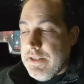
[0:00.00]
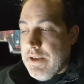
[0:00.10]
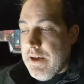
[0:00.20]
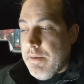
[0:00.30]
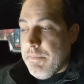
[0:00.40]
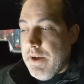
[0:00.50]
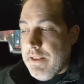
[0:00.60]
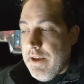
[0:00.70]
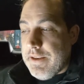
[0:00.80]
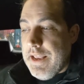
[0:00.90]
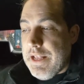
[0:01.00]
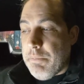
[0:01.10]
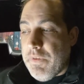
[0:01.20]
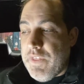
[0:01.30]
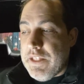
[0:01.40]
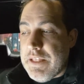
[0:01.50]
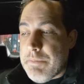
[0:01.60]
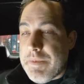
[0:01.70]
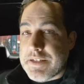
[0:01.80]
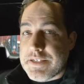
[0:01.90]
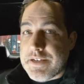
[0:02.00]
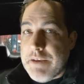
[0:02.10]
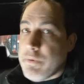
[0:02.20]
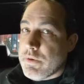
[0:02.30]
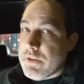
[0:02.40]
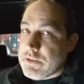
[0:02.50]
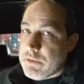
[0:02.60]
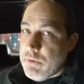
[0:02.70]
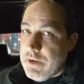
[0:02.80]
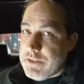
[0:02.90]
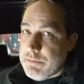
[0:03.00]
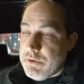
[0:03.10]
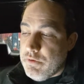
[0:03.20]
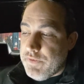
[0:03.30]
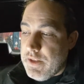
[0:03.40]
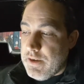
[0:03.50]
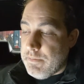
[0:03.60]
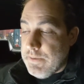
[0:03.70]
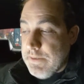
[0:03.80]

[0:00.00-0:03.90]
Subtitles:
I can't help but think that maybe that's a typo in there somewhere and somebody goofed that up.